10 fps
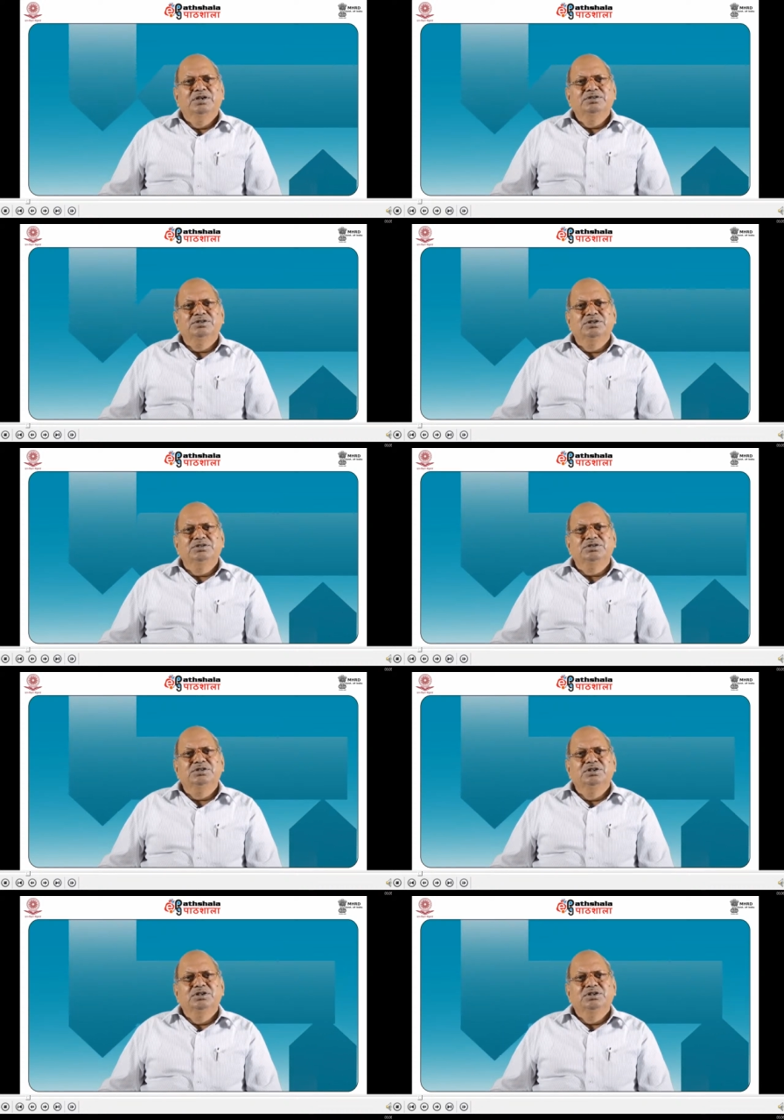since
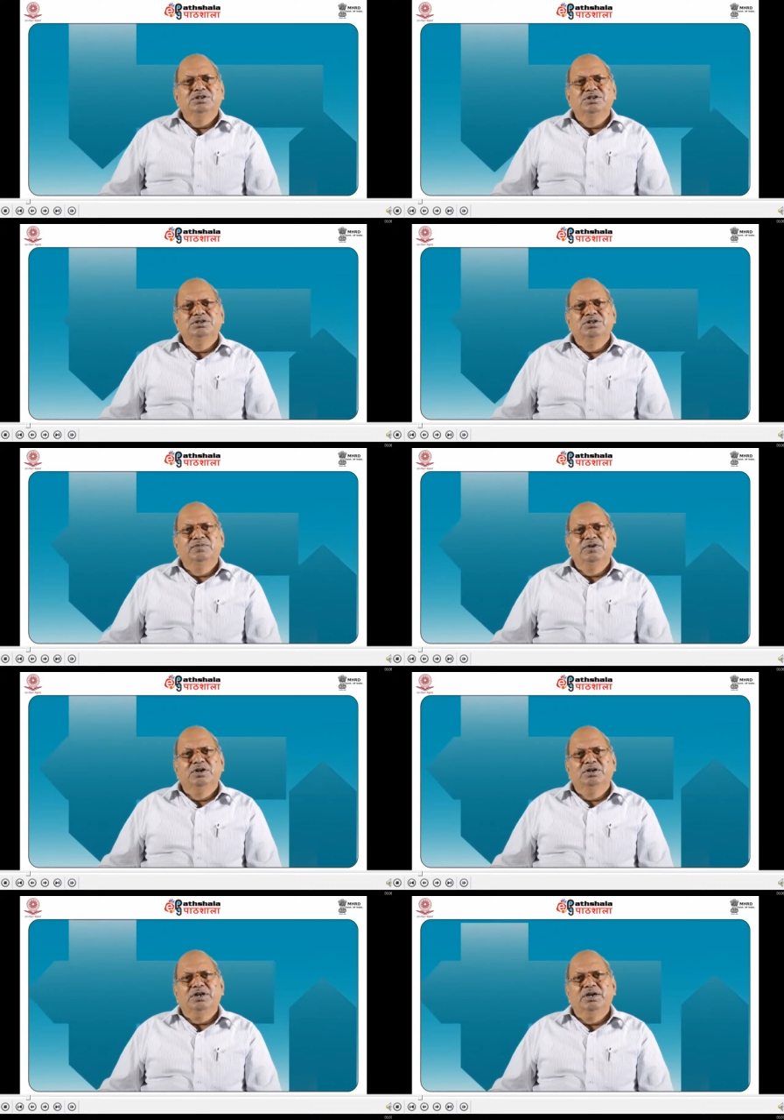it is
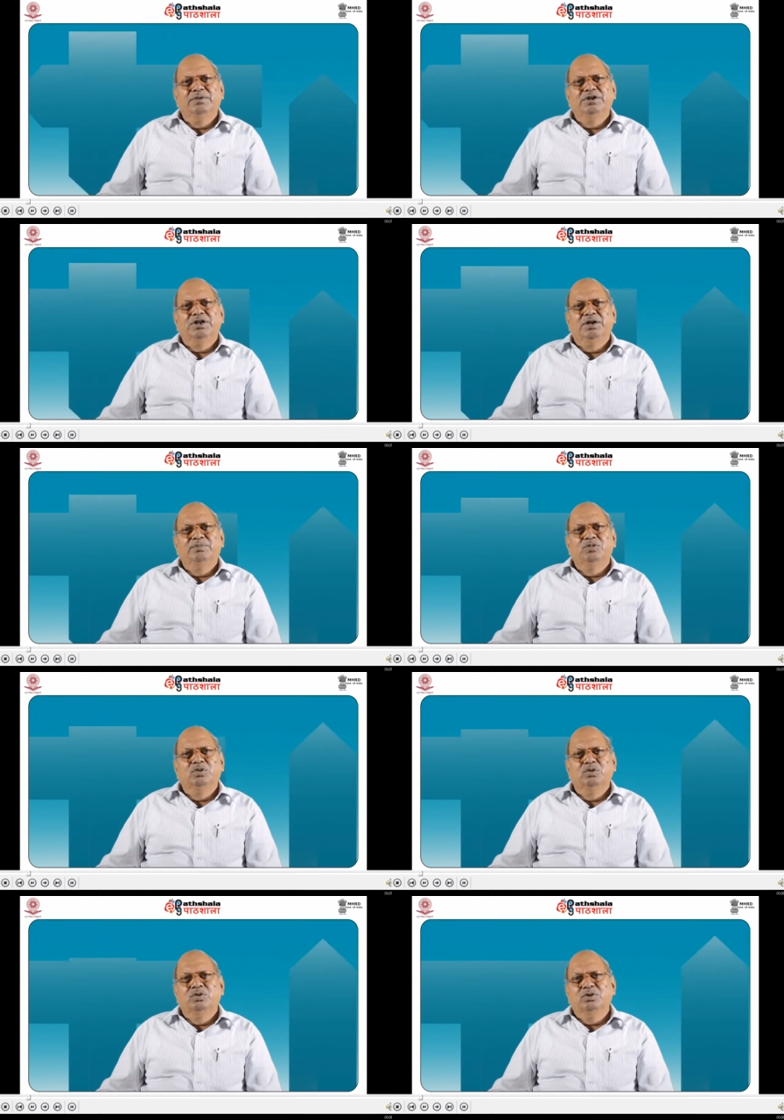difficult every time to
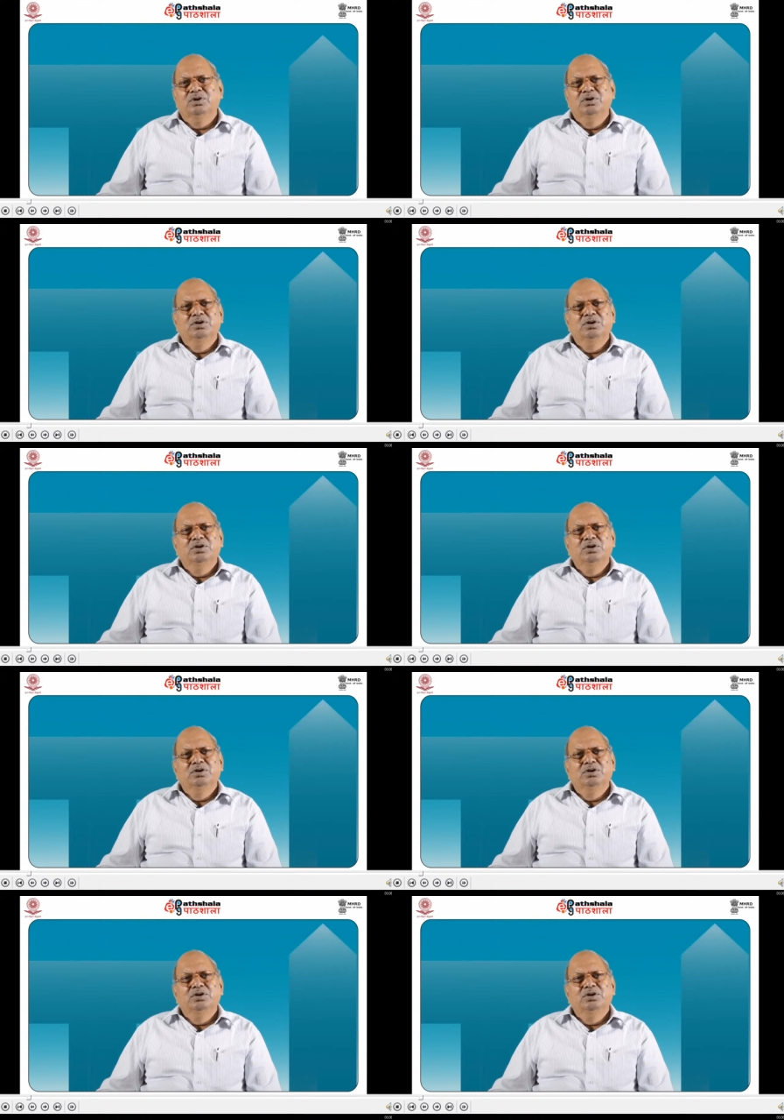look